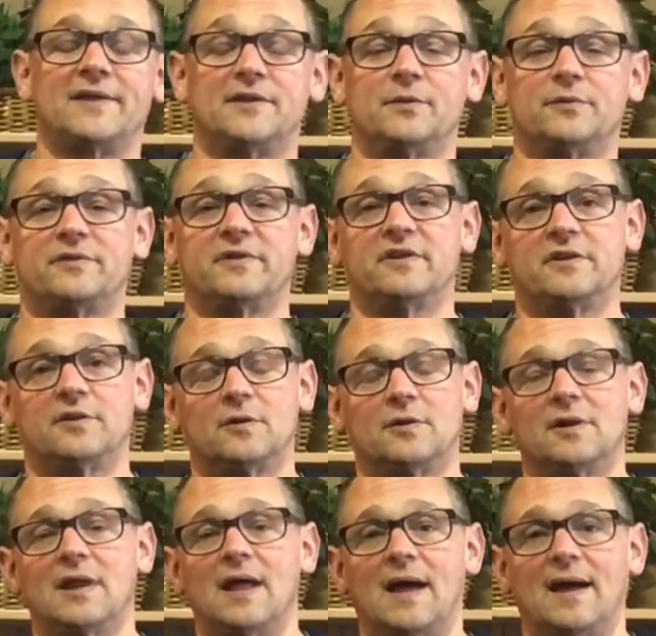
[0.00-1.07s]
you to
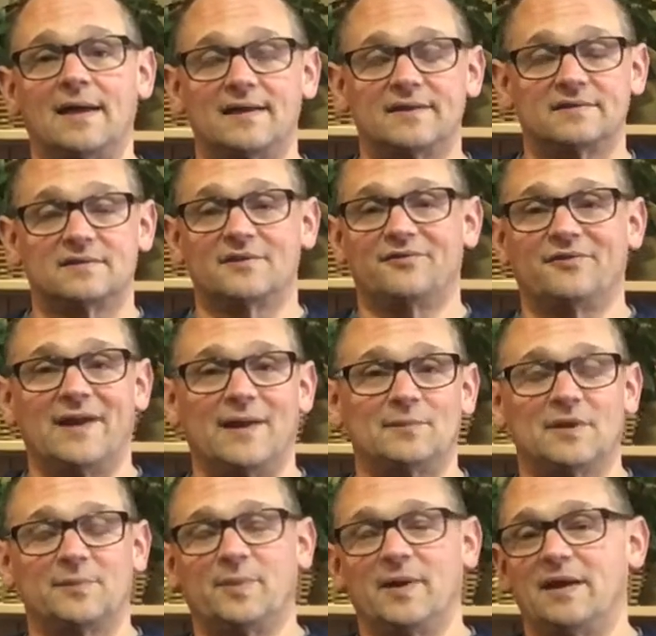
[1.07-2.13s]
utilize the
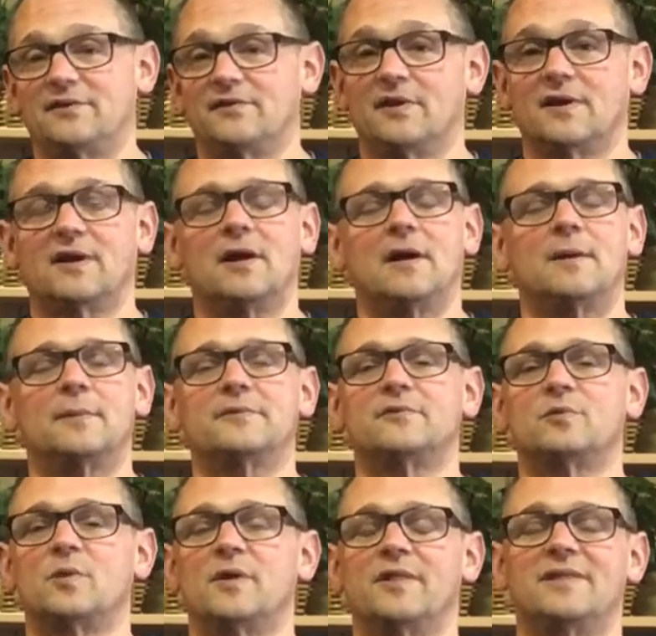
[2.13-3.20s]
family page that
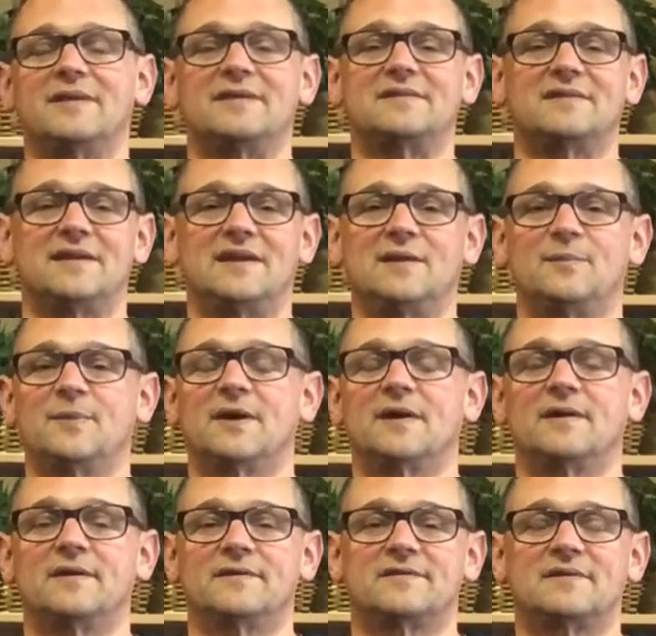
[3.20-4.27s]
comes with these
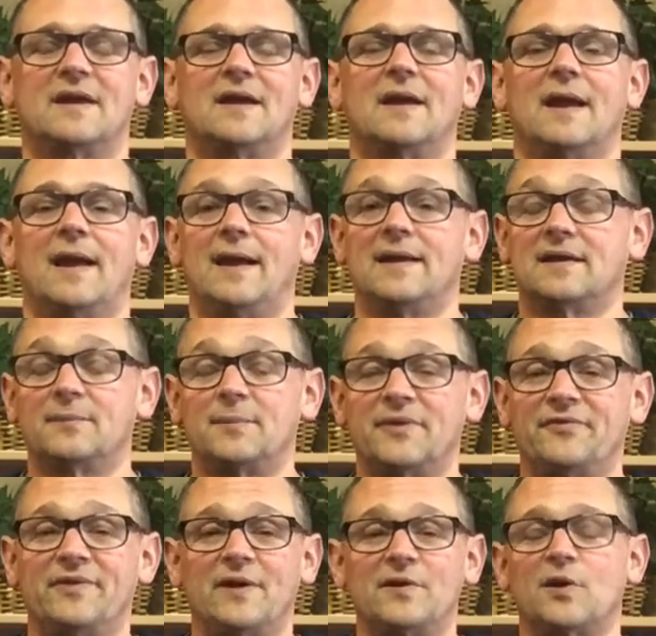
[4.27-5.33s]
emails and can be
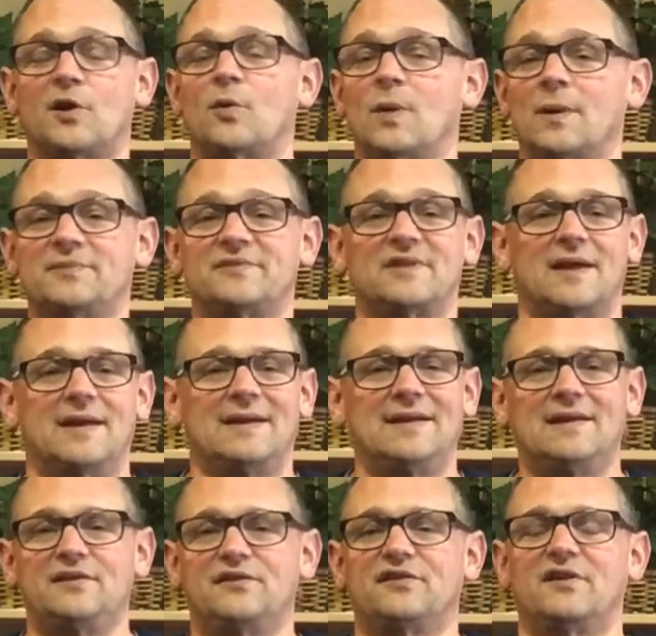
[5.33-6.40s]
found on our website
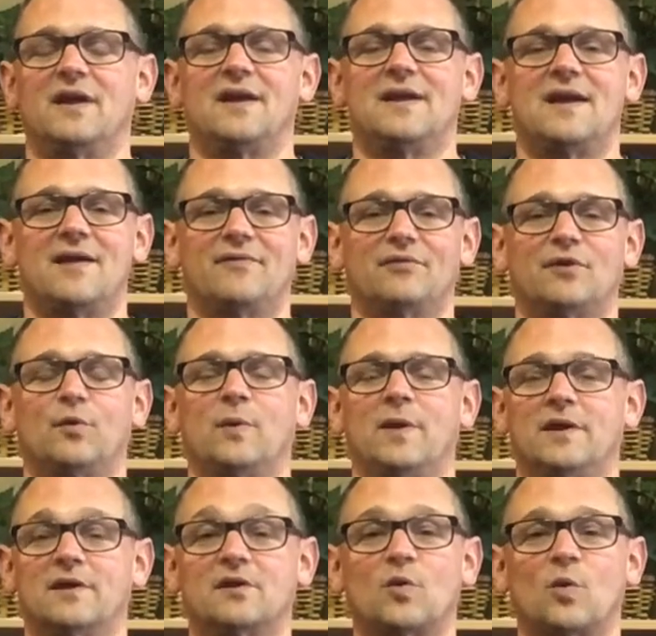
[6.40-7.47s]
each and every
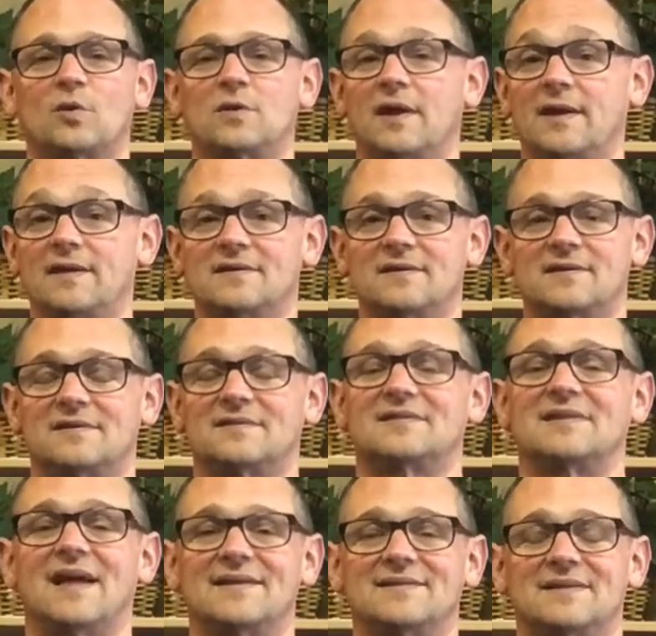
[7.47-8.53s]
week correlating to this
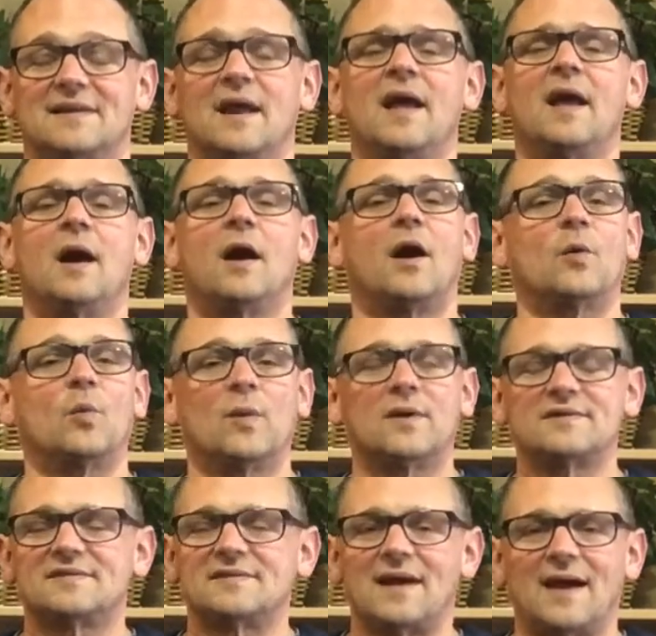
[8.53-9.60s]
lesson. On
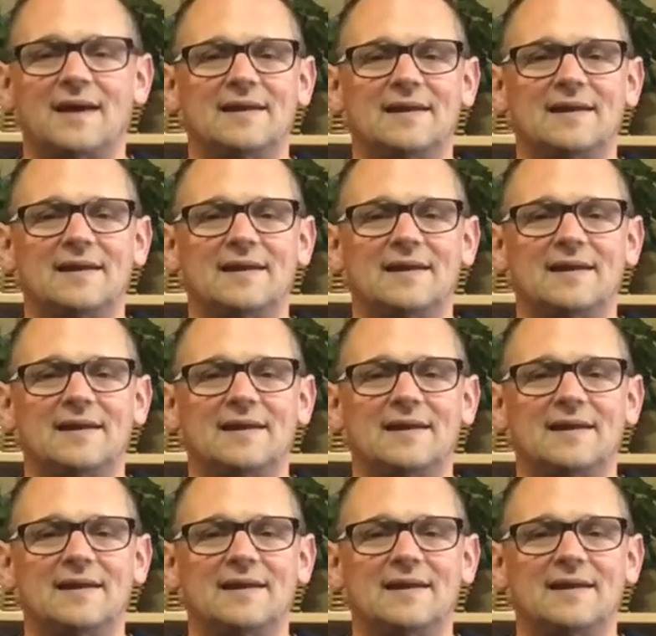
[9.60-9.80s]
one side,